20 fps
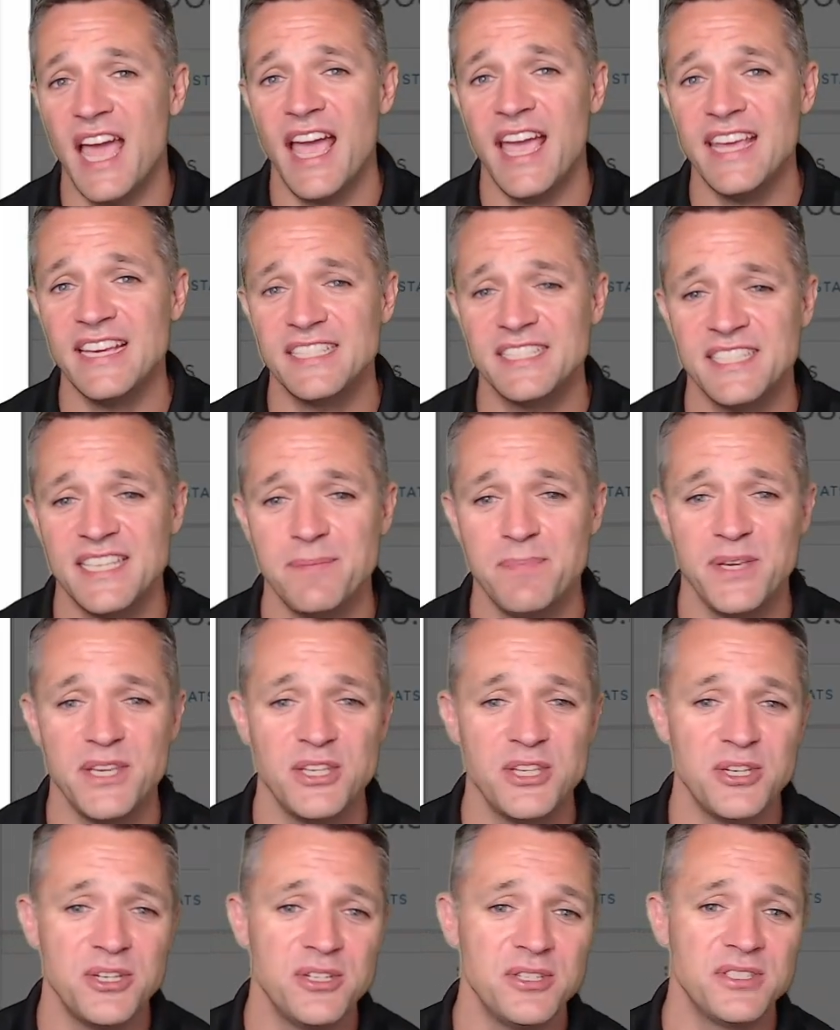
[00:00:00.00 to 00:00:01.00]
8
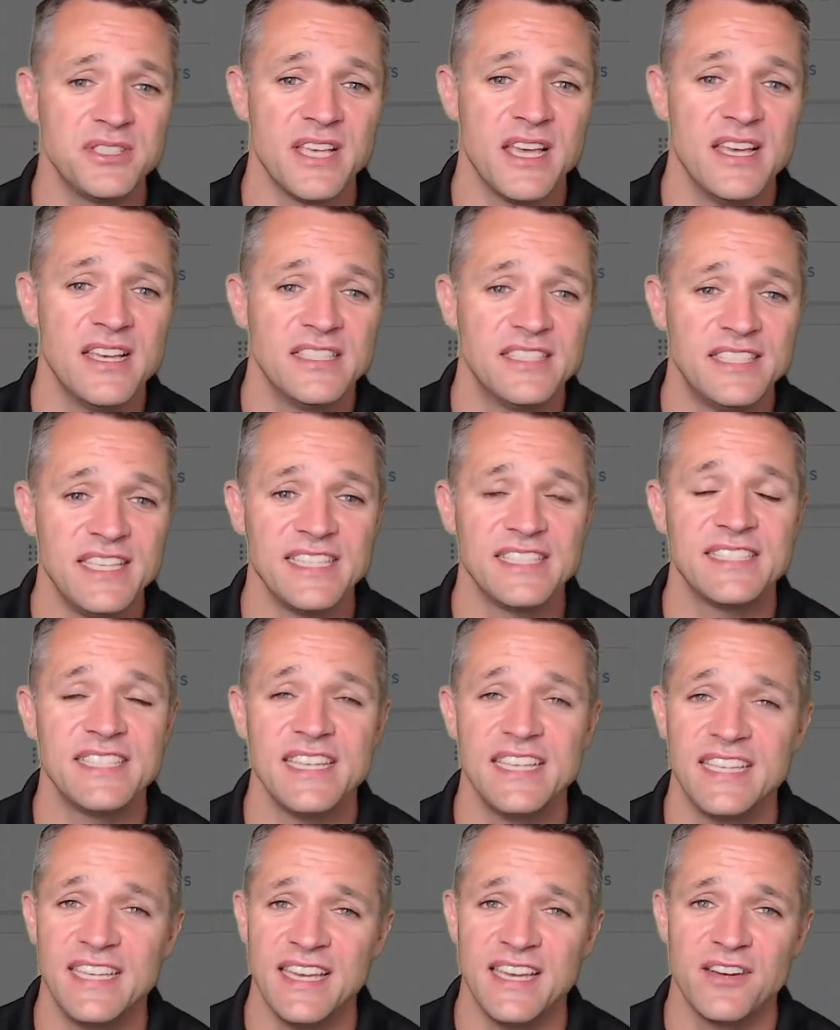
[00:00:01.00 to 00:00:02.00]
CPUs,
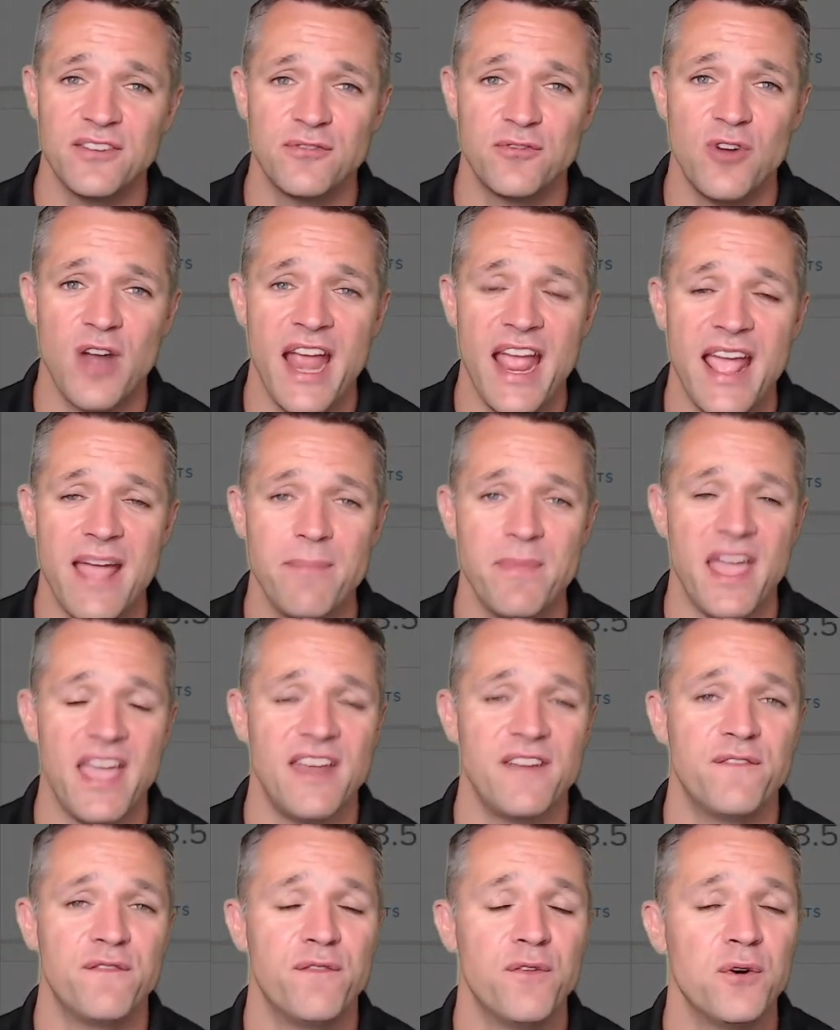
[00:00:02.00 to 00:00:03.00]
16 gig of RAM,
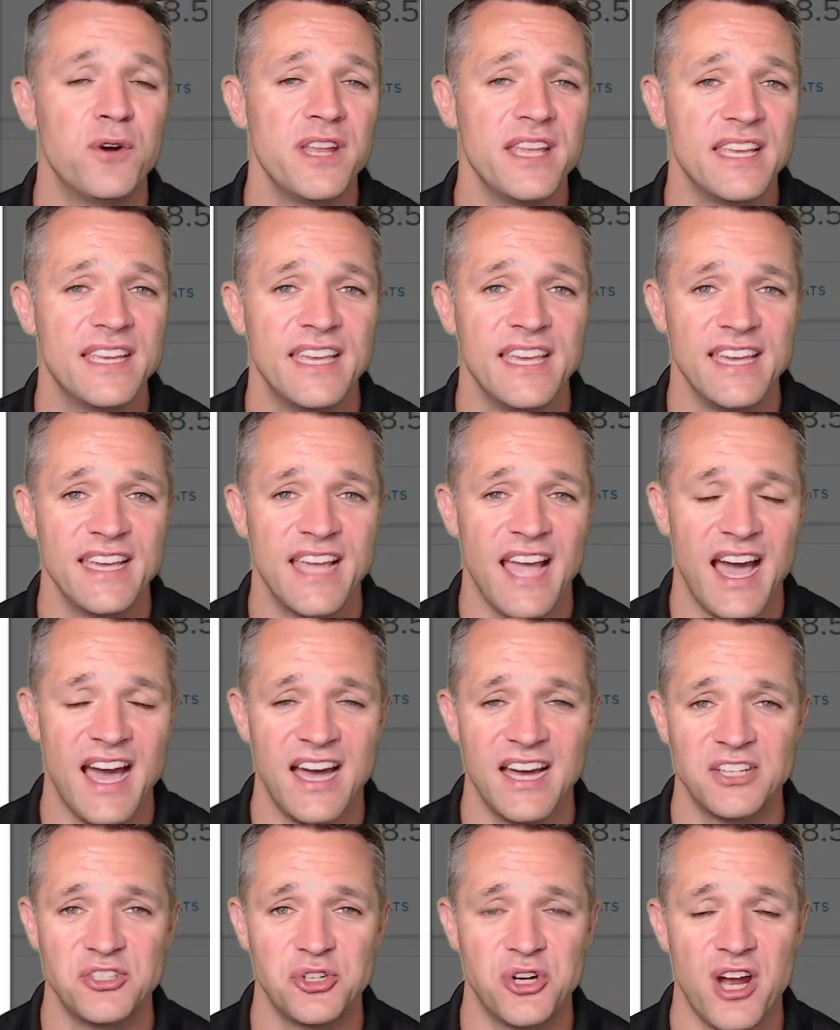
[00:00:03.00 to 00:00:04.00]
and 40 gig
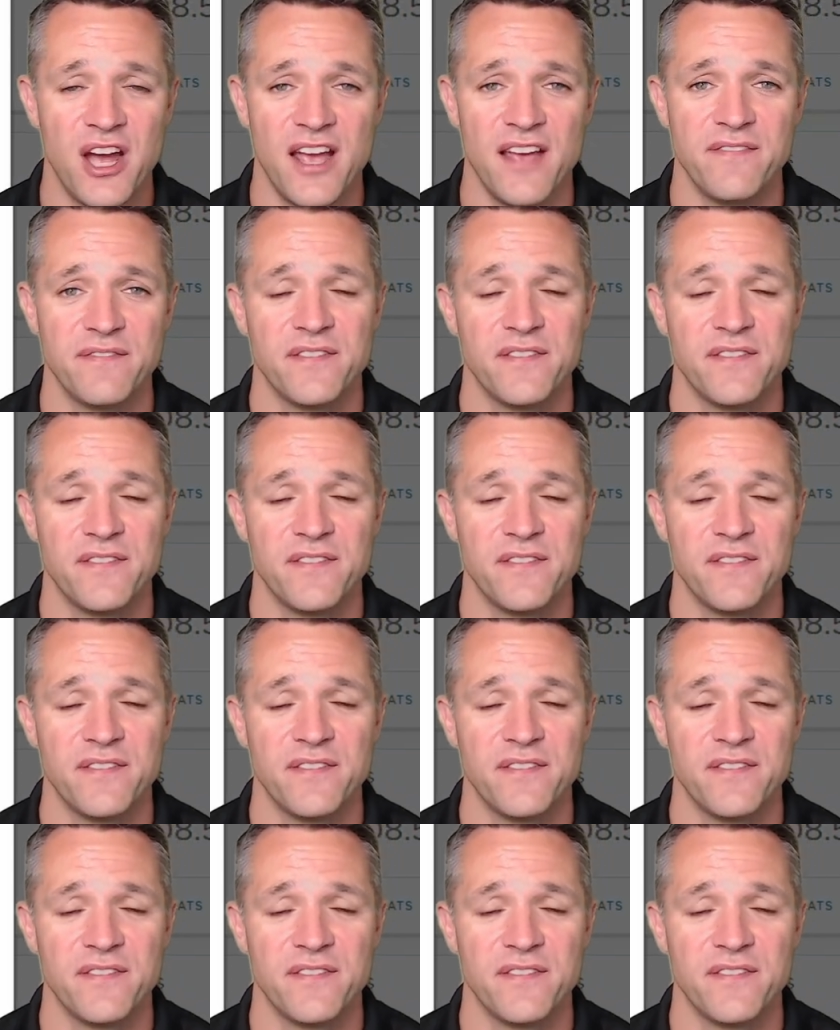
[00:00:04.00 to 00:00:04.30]
hard drive.